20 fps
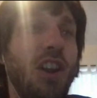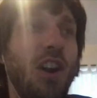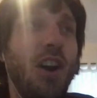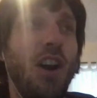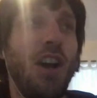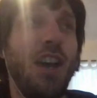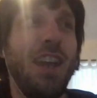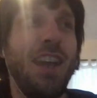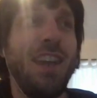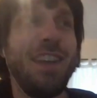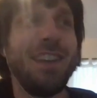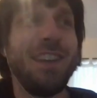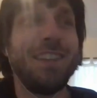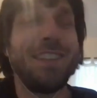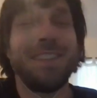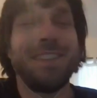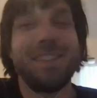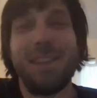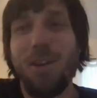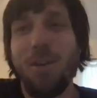is
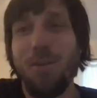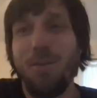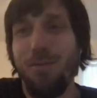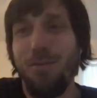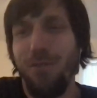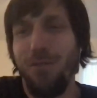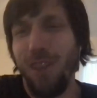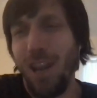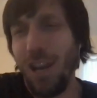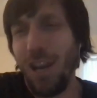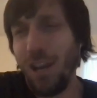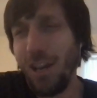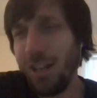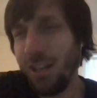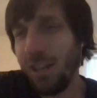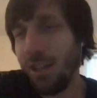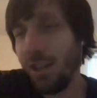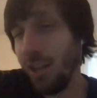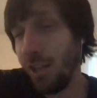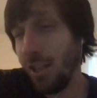
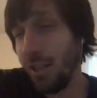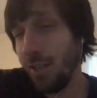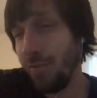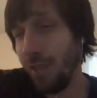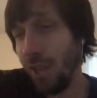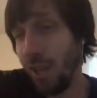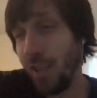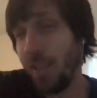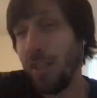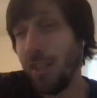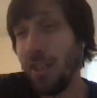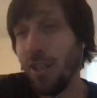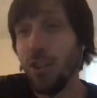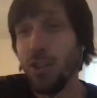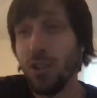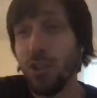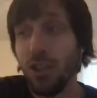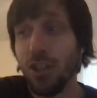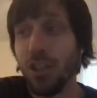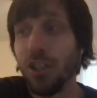very little
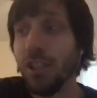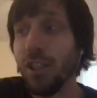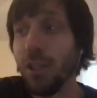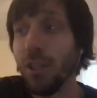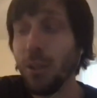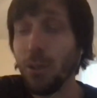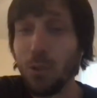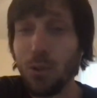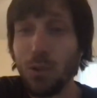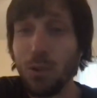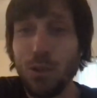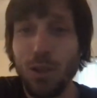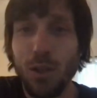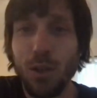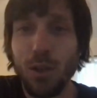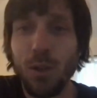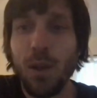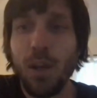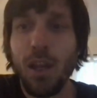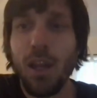good news.
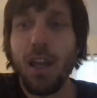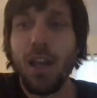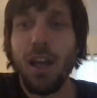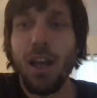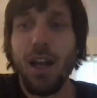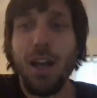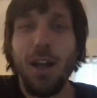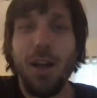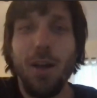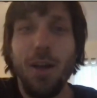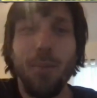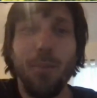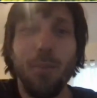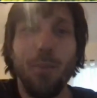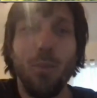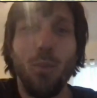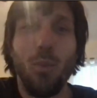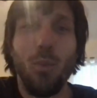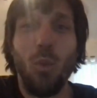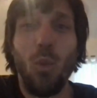So
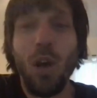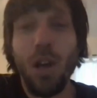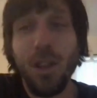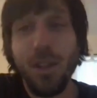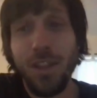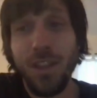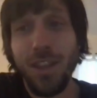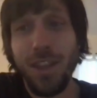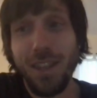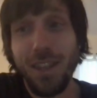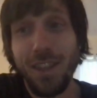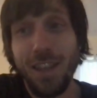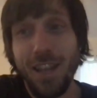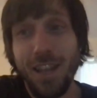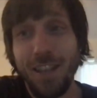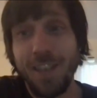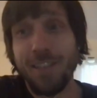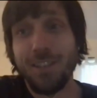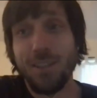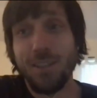one thing that
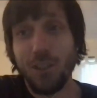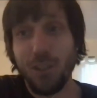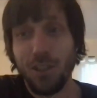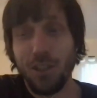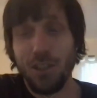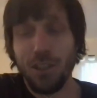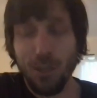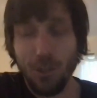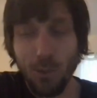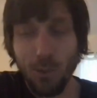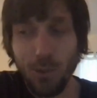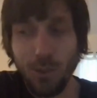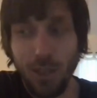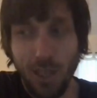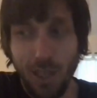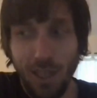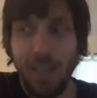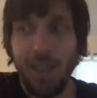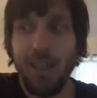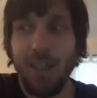is good news
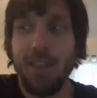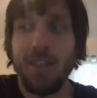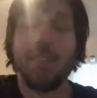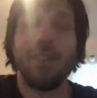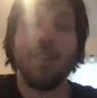is,